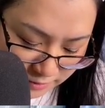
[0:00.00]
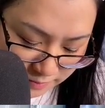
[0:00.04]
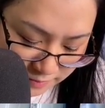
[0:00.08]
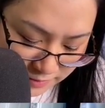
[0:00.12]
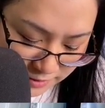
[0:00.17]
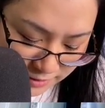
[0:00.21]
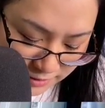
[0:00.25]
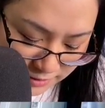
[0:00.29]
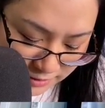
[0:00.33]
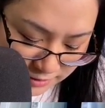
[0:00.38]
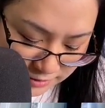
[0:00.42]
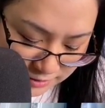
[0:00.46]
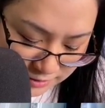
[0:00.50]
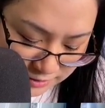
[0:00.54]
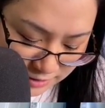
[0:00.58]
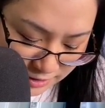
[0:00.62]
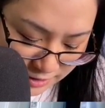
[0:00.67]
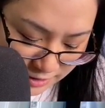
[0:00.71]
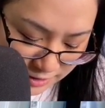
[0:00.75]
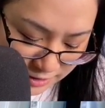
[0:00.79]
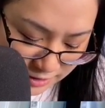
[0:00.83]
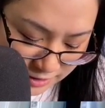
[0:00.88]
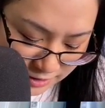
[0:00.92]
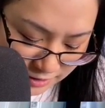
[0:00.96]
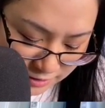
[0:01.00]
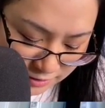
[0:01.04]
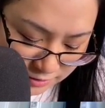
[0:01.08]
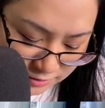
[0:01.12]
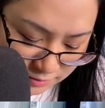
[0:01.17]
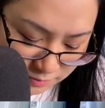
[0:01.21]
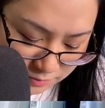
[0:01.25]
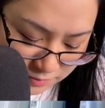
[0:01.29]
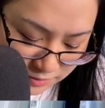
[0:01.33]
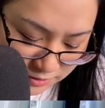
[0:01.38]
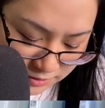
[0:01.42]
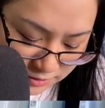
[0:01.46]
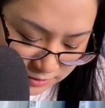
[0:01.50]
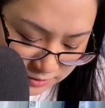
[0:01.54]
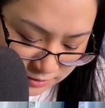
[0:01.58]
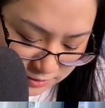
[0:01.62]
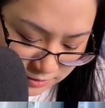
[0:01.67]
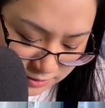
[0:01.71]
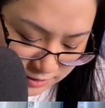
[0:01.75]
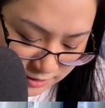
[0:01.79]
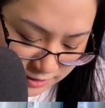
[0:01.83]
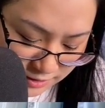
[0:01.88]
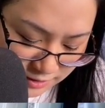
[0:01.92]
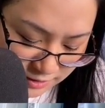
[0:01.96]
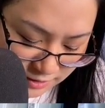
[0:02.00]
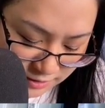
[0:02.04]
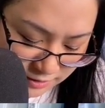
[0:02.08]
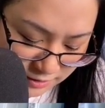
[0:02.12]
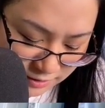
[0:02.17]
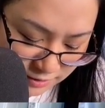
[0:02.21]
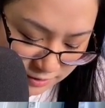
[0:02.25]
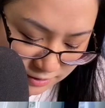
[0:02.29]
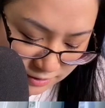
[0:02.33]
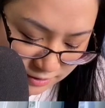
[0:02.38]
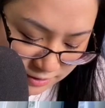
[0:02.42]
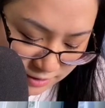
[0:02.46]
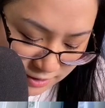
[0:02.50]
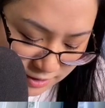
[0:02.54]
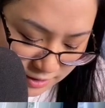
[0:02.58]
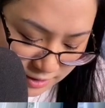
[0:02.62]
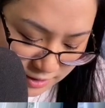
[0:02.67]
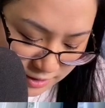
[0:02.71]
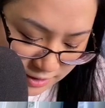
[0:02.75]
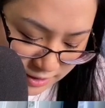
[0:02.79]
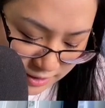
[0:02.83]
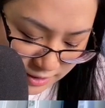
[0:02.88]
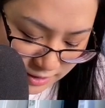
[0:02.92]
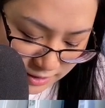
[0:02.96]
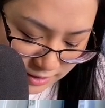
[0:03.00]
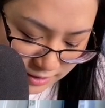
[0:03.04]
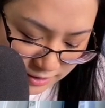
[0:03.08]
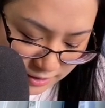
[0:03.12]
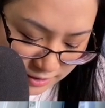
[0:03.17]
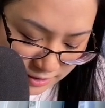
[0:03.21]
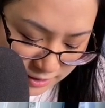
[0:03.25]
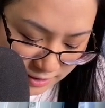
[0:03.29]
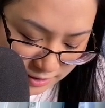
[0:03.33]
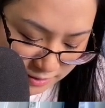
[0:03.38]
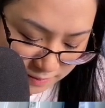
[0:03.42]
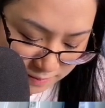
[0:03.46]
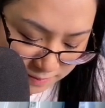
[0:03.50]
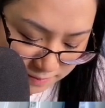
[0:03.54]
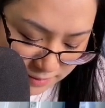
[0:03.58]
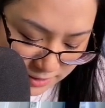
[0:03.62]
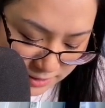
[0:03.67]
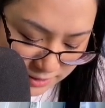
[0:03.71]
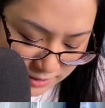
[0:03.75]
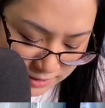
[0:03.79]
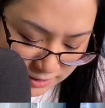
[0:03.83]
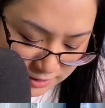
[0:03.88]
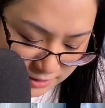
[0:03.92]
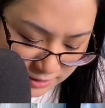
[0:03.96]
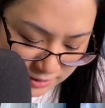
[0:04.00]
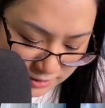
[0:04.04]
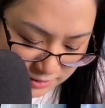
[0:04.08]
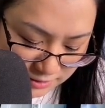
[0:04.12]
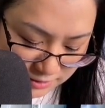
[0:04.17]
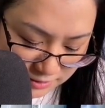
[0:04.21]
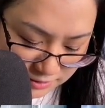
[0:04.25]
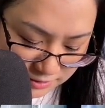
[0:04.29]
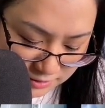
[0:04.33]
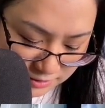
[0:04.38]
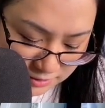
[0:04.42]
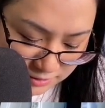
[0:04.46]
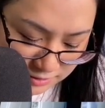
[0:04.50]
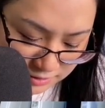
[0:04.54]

minus 8x plus 10, and then minus